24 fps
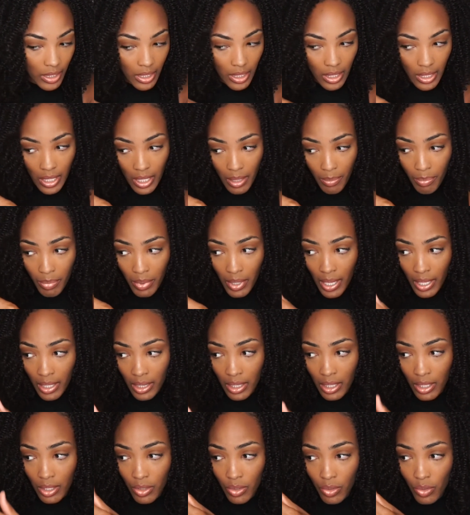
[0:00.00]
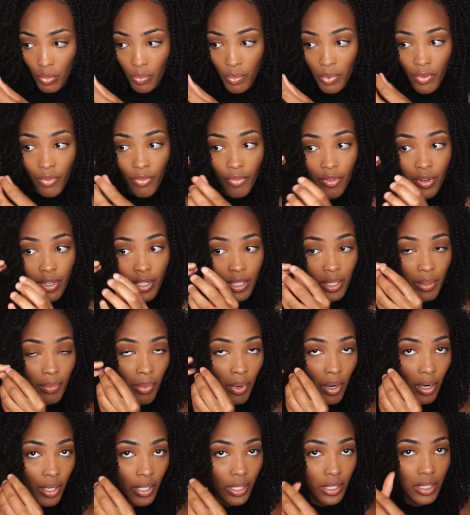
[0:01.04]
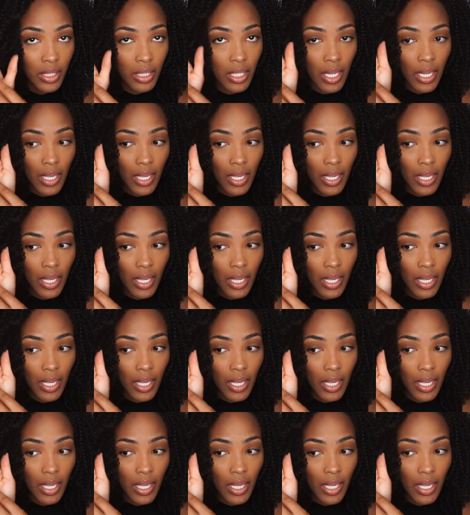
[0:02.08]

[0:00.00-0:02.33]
snip like the super frizzy parts.